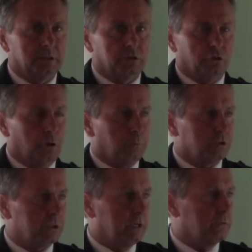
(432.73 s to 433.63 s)
the
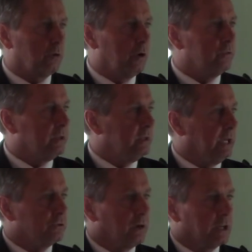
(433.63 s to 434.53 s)
2% growth,
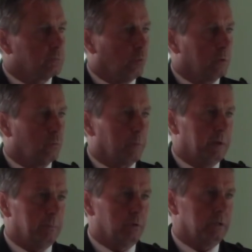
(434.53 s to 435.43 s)
that drives more and more
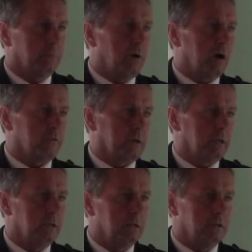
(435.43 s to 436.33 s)
people into
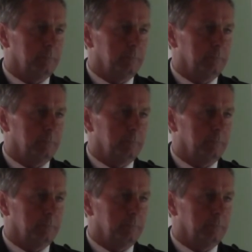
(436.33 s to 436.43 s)
poverty.